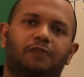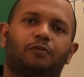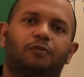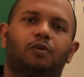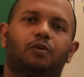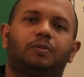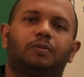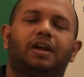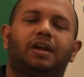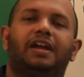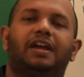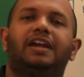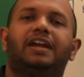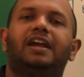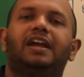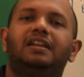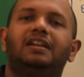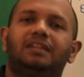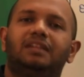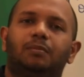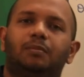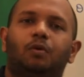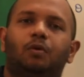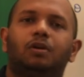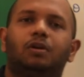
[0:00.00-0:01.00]
formula.
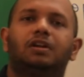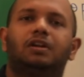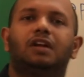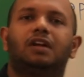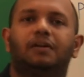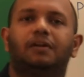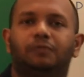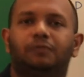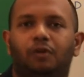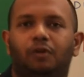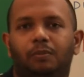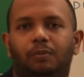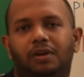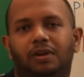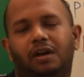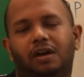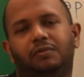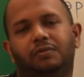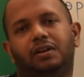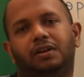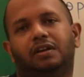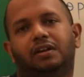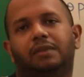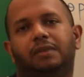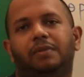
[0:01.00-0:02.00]
Again the molecular formula
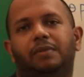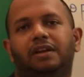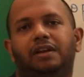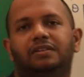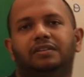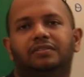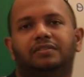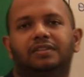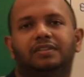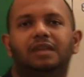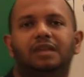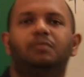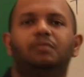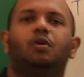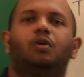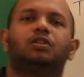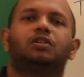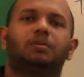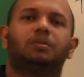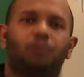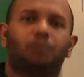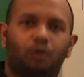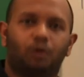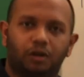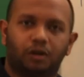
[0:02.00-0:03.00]
will remain the same, or
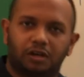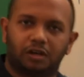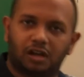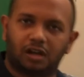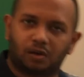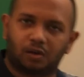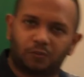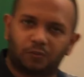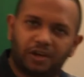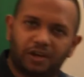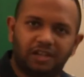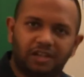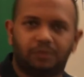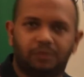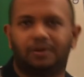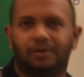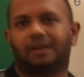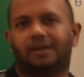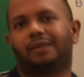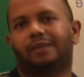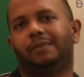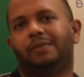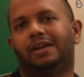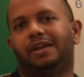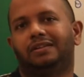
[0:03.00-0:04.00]
the molecular weight
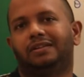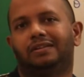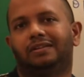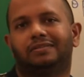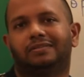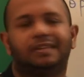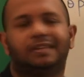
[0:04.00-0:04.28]
will remain the